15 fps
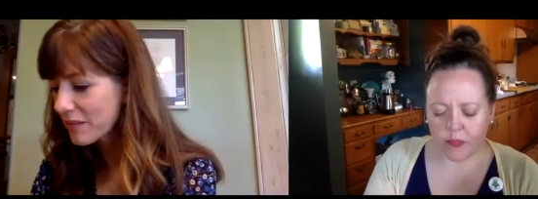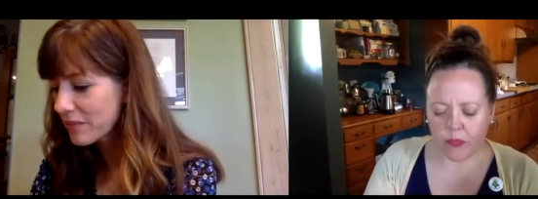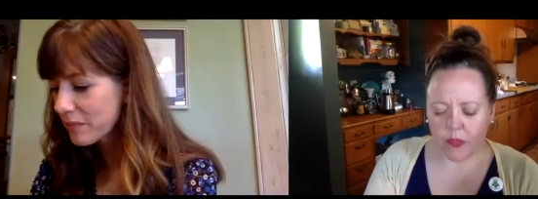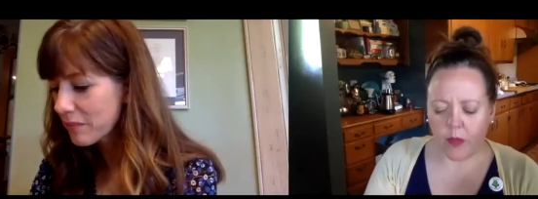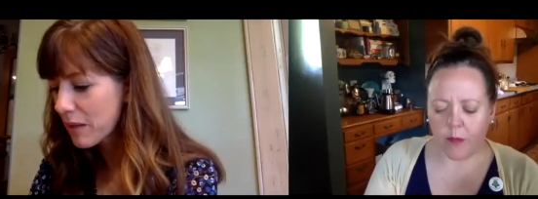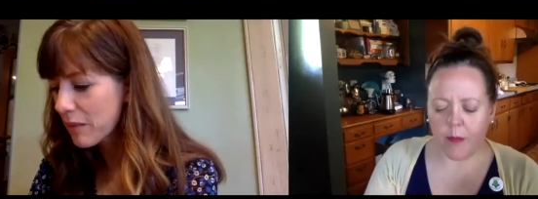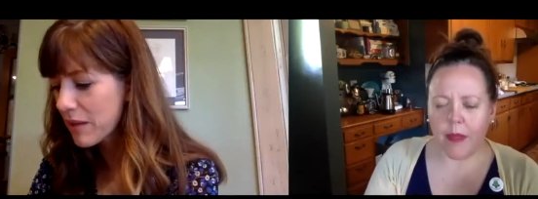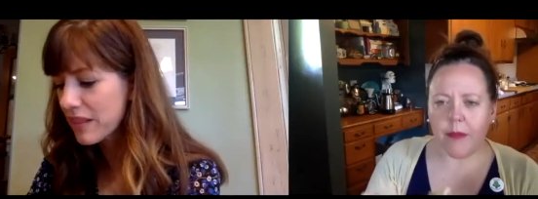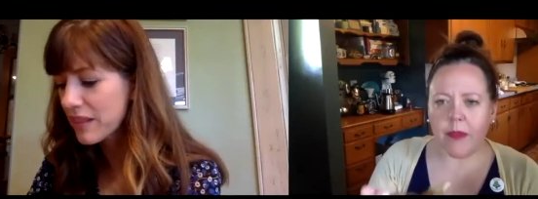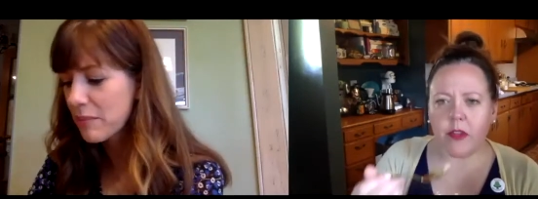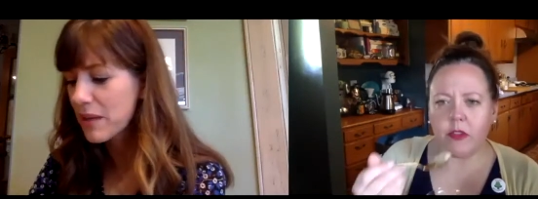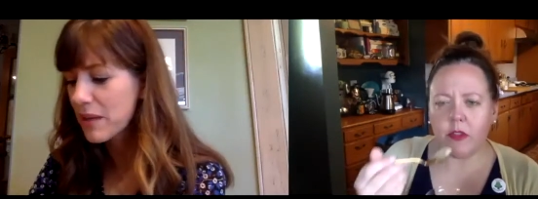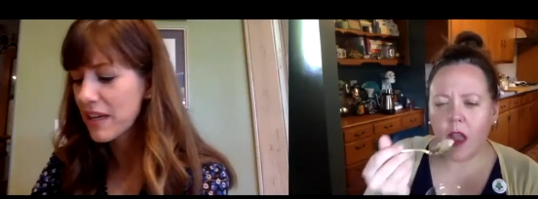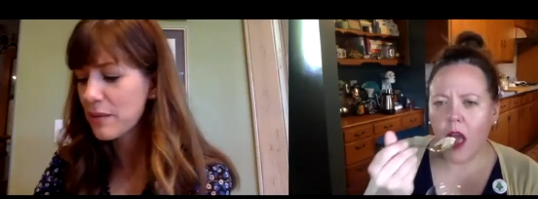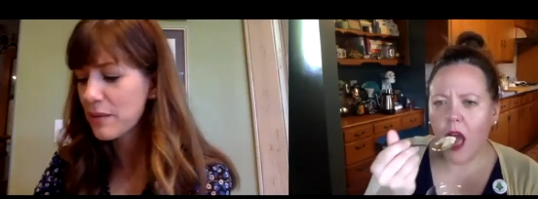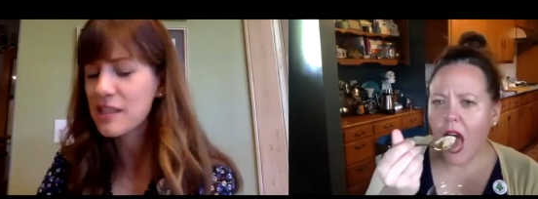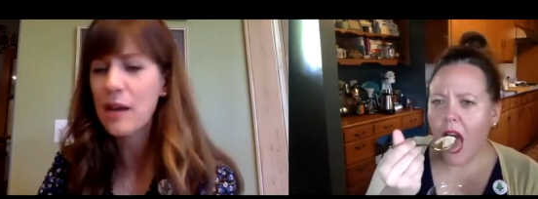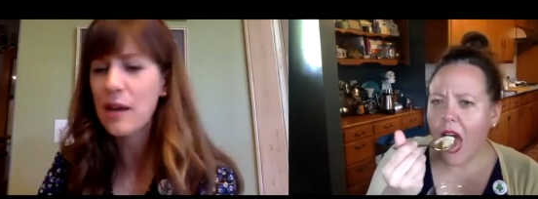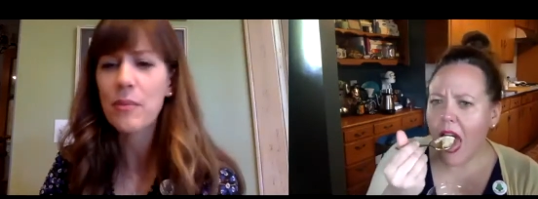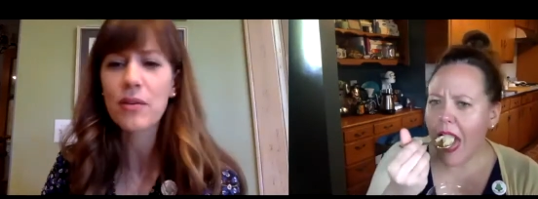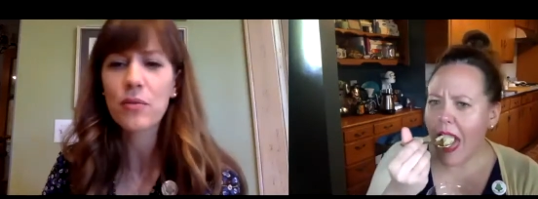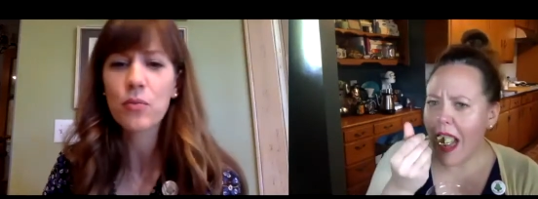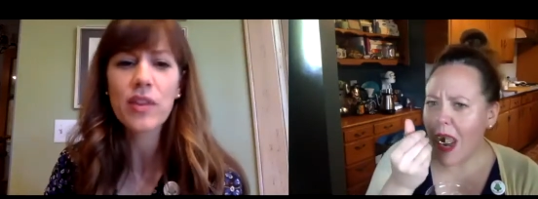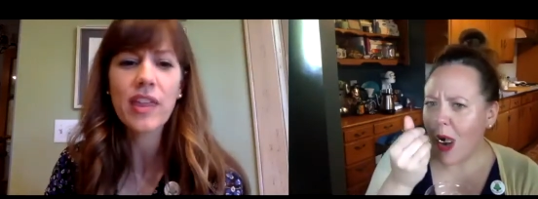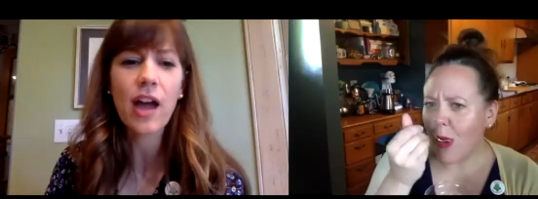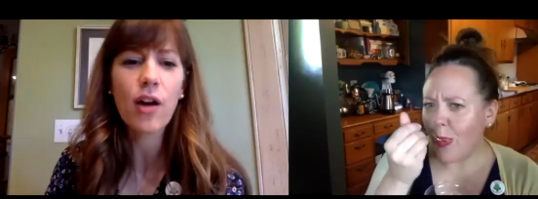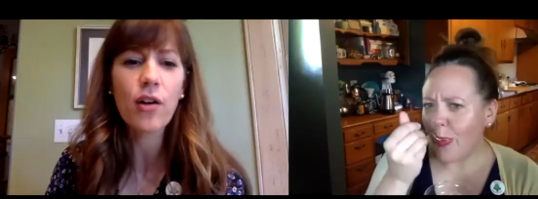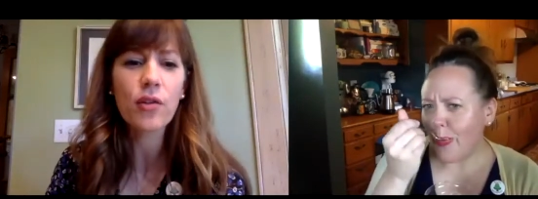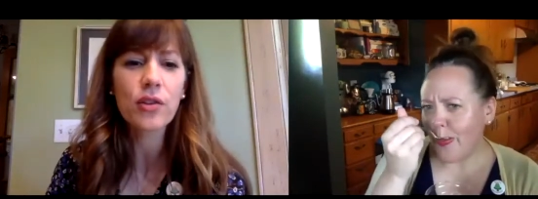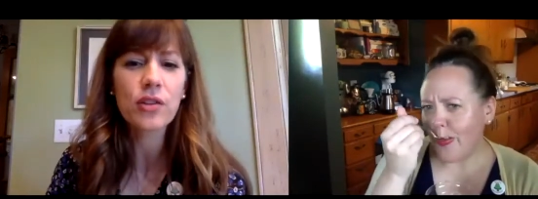Speaker 1: Maybe, maybe let me get some without
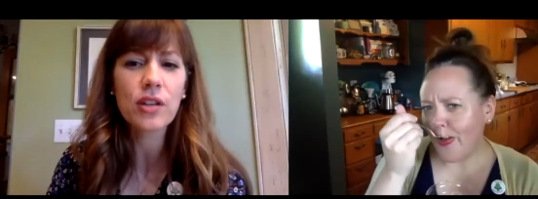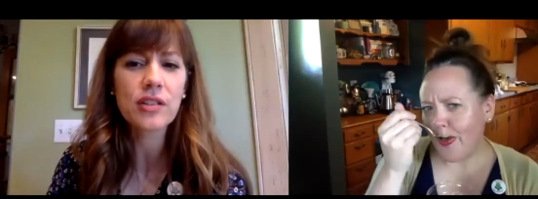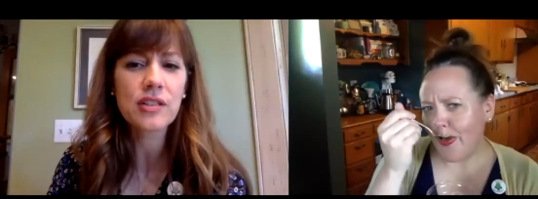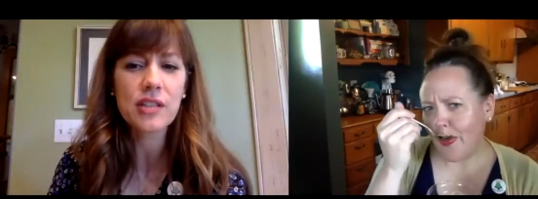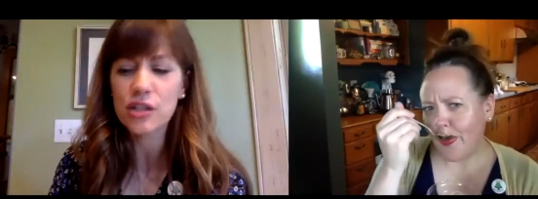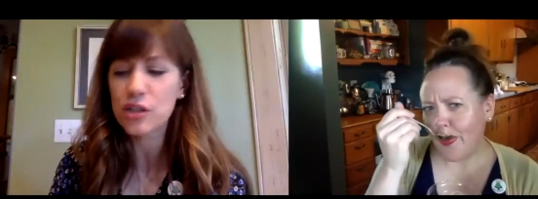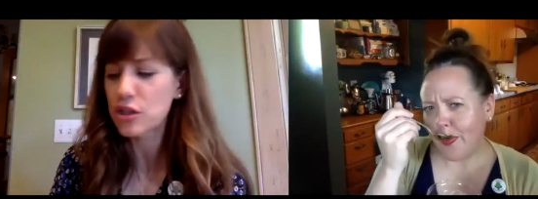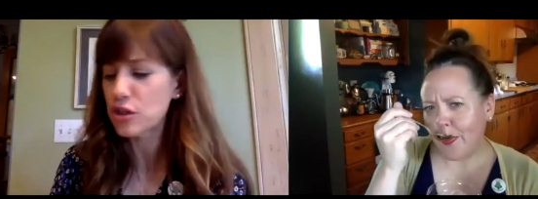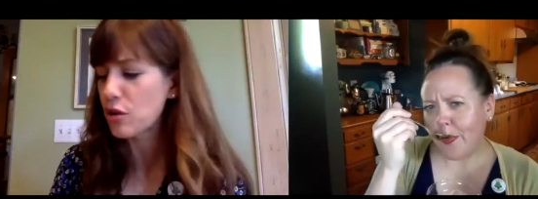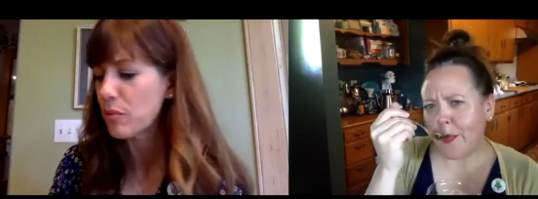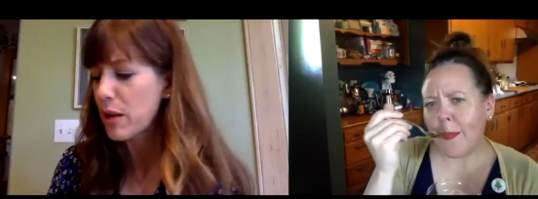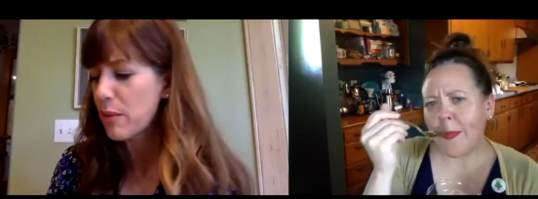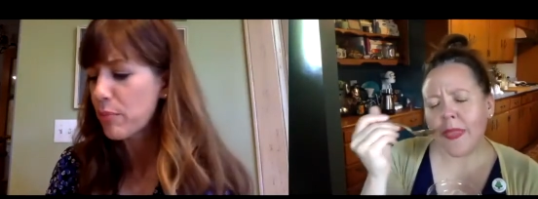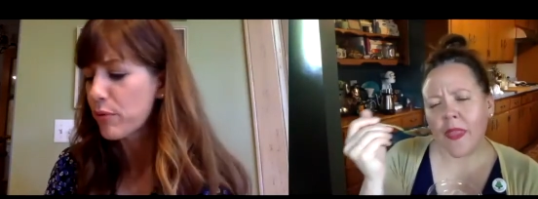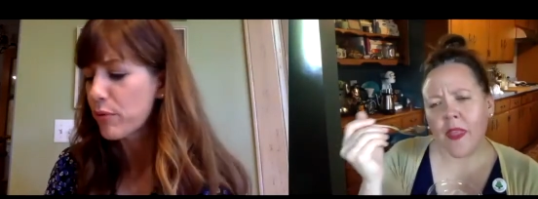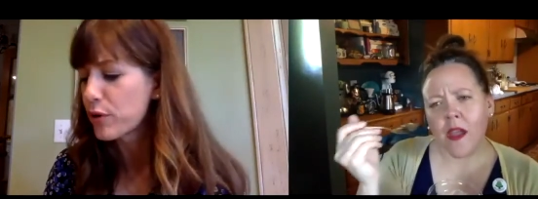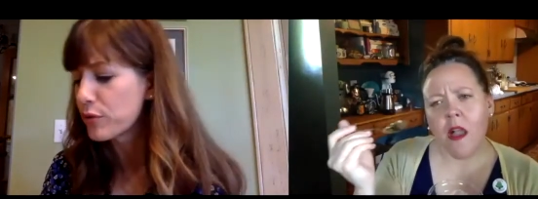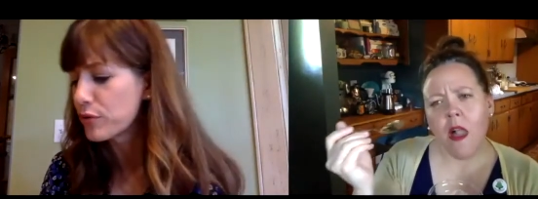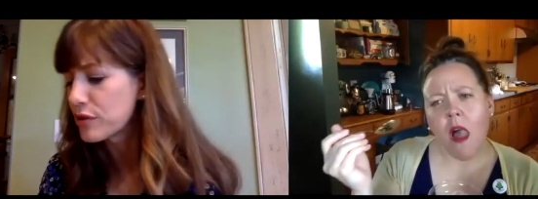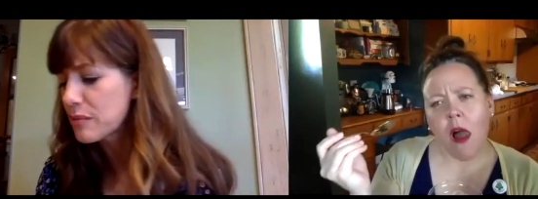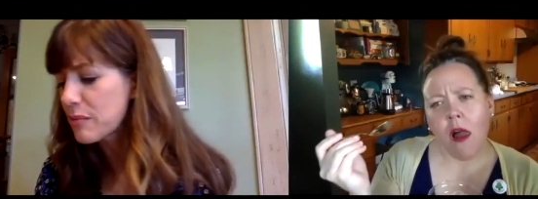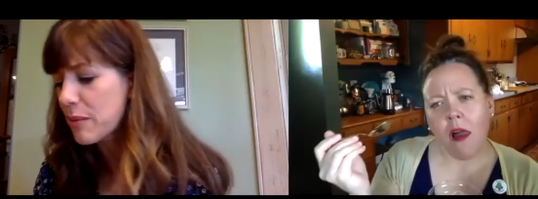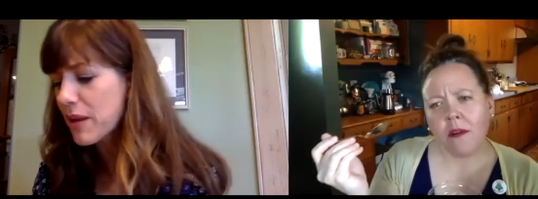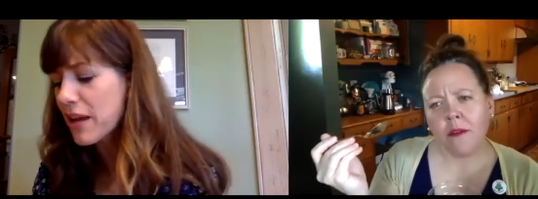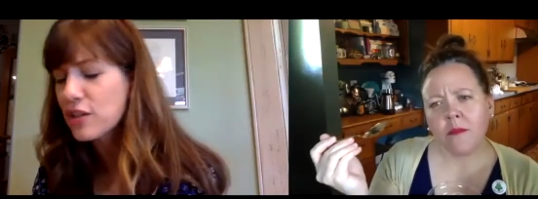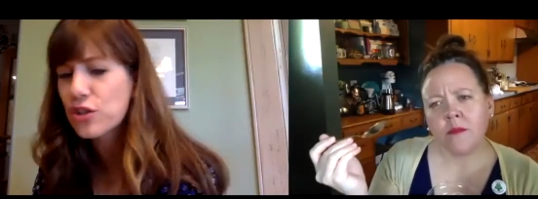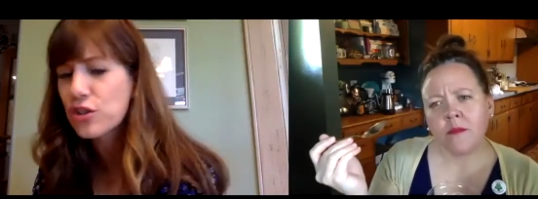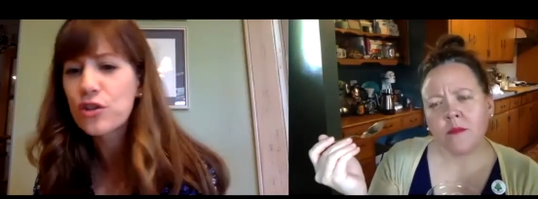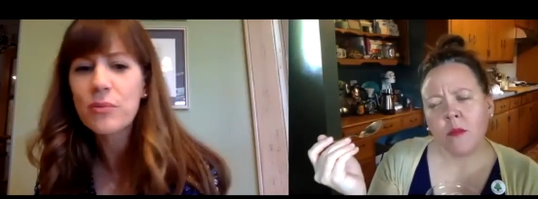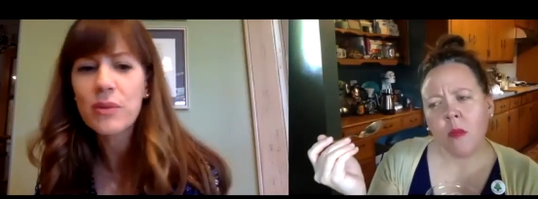such so many prunes. Maybe I had too
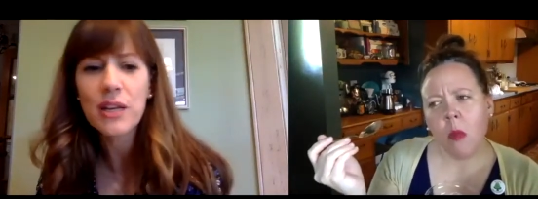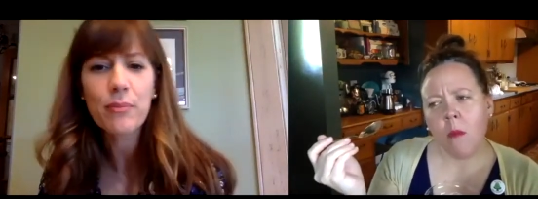many